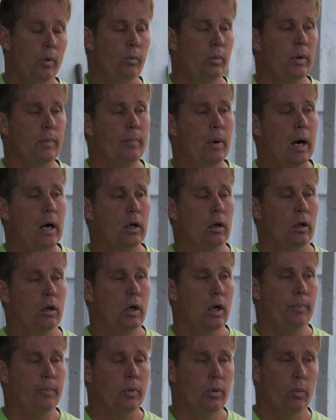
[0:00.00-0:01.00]
and we bottle
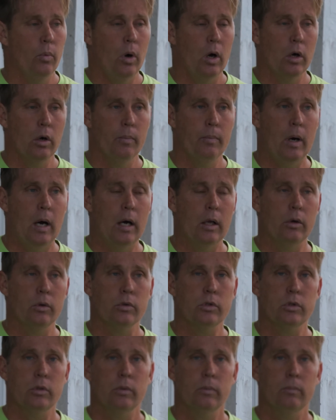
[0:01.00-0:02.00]
it up in the water
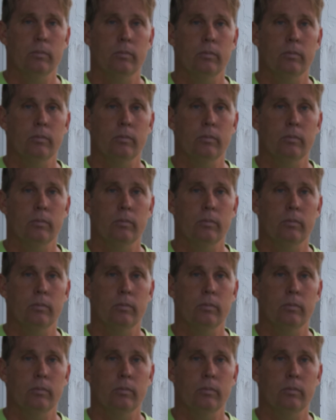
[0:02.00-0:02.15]
bottles.